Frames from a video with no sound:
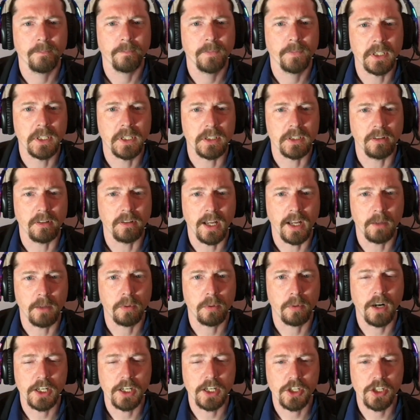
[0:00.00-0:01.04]
There's a lot of
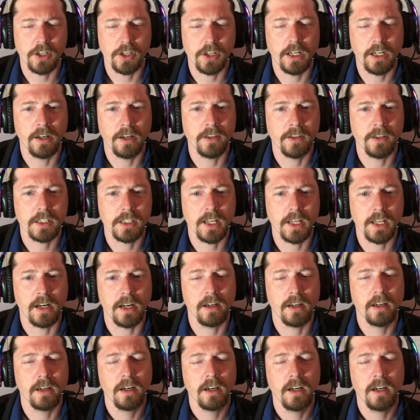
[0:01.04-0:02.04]
pressure here in the center.